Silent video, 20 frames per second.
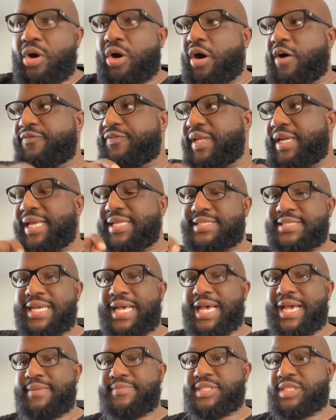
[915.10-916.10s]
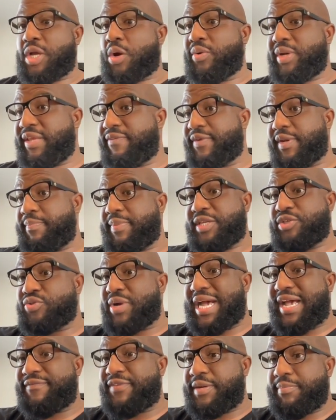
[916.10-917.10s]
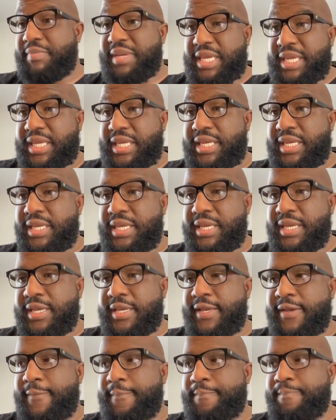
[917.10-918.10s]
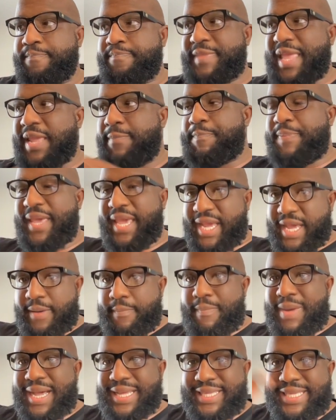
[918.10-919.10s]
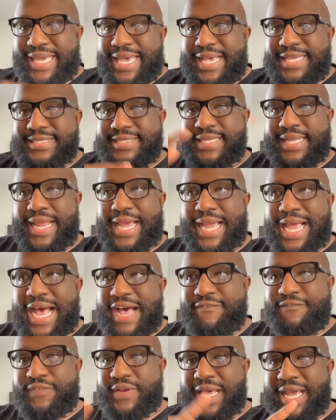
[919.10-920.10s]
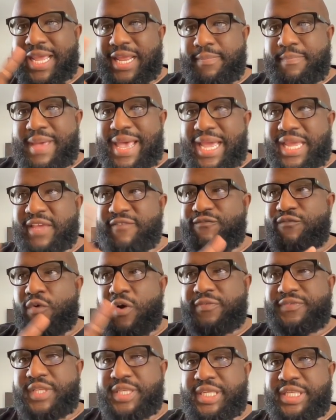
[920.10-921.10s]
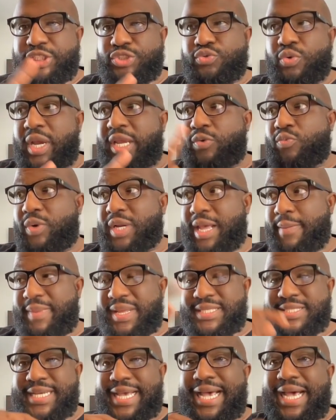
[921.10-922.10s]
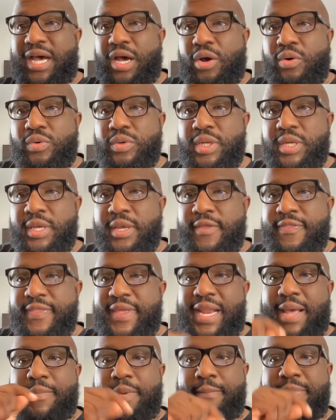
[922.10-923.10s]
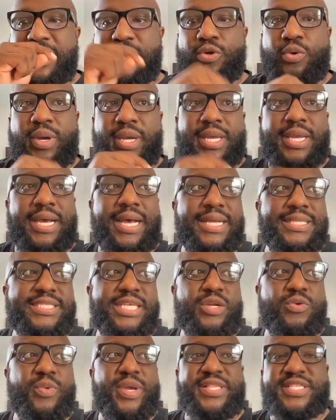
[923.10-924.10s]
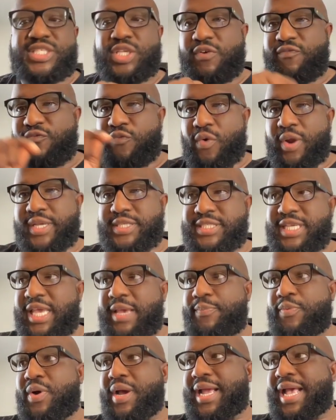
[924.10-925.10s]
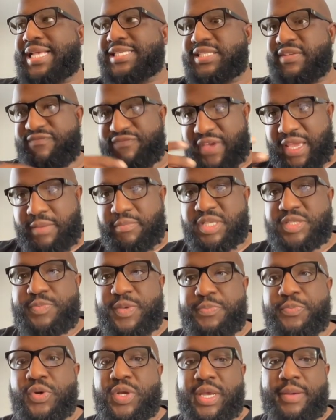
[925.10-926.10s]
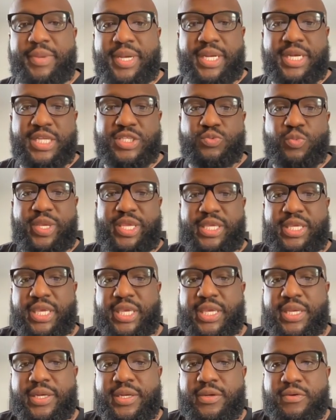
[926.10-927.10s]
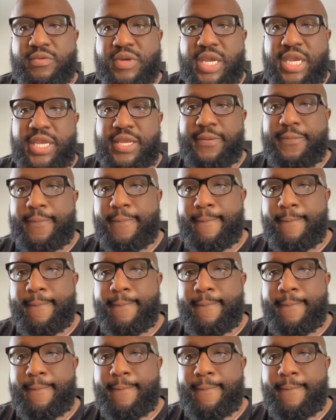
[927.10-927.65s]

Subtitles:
often at times don't even be driving me. They pick up my guests that I got flying back and forth to Detroit when I'm in town that I'm going to be doing content with. So, for example, I got some famous people coming in this weekend, right?